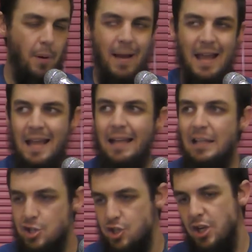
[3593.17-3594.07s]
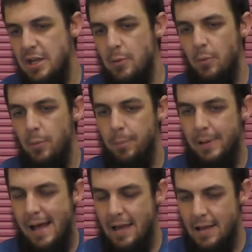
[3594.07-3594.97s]
But my English study
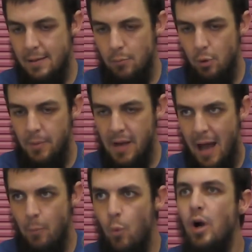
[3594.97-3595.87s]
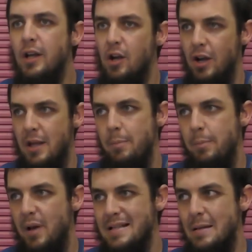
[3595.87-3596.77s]
plan at the moment, I'm working on it
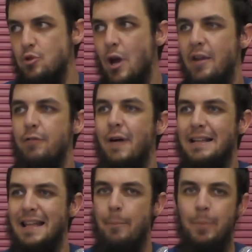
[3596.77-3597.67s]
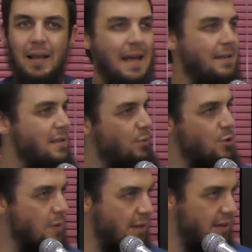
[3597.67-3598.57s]
because I'm trying to find that blend
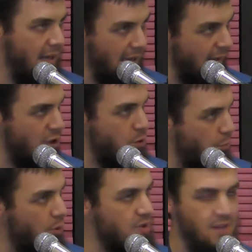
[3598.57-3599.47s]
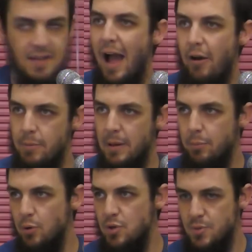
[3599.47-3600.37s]
between the English books and the
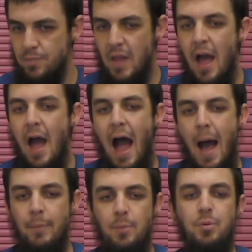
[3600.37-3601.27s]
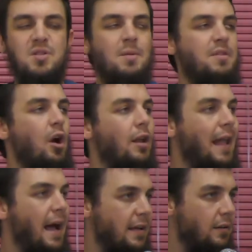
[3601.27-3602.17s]
Arabic books. I'm going to put something
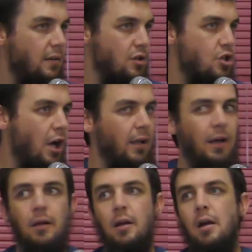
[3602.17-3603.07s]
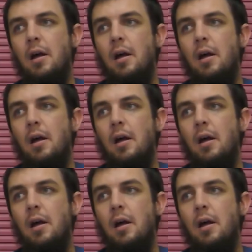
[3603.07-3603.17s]
online, inshallah,